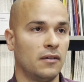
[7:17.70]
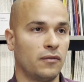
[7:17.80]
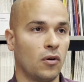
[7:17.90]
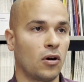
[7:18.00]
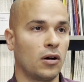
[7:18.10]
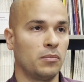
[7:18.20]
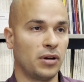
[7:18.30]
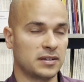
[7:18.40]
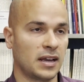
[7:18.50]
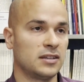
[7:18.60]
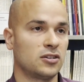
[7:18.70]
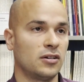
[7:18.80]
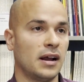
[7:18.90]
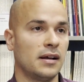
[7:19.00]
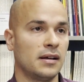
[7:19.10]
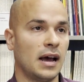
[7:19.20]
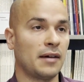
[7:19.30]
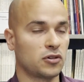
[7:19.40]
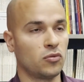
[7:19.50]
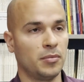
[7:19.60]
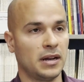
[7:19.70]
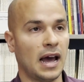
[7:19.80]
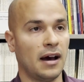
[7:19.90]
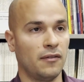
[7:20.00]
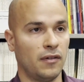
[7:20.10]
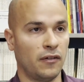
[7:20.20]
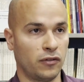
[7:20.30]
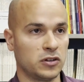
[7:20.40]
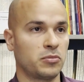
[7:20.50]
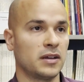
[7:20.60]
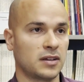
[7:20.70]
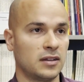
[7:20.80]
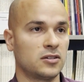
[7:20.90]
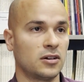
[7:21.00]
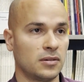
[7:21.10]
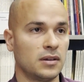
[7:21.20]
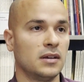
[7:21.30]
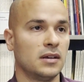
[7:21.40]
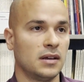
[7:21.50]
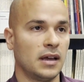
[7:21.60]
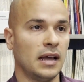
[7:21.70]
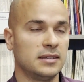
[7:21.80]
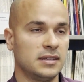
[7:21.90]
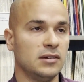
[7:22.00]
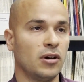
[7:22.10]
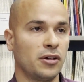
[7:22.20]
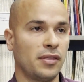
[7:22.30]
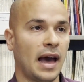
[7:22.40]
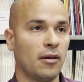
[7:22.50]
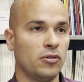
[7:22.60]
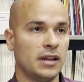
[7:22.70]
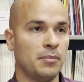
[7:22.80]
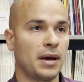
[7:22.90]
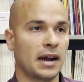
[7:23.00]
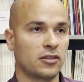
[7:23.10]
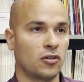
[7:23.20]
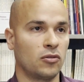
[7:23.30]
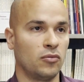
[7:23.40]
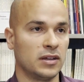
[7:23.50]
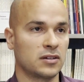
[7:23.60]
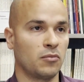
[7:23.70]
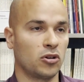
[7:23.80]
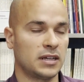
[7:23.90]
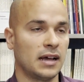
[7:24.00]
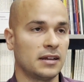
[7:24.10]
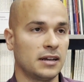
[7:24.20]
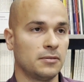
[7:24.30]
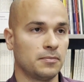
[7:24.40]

for breast cancer after women have a first breast cancer and see whether that would impact their risk of mortality.